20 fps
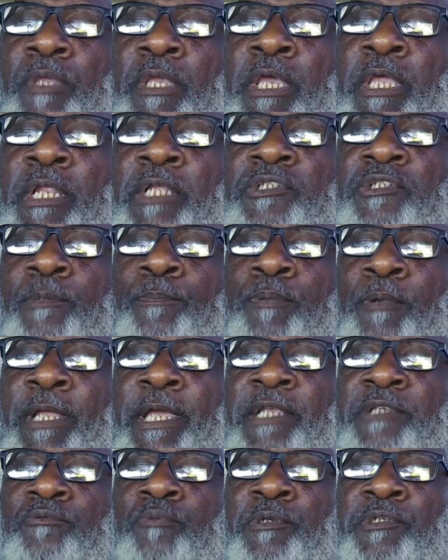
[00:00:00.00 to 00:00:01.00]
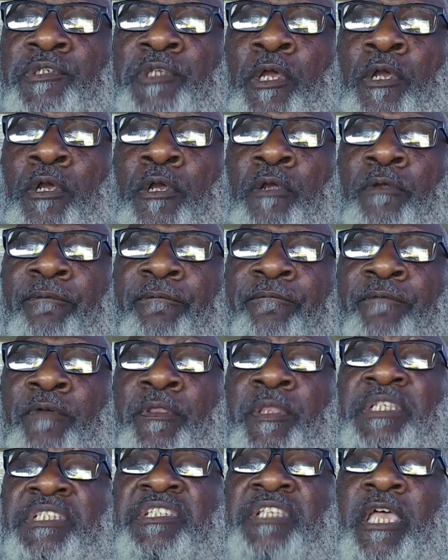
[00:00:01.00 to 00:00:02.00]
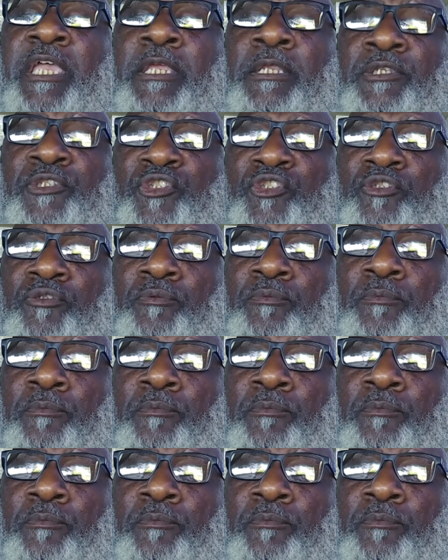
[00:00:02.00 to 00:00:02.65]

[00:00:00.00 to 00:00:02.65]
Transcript: It is a place reserved for the saints.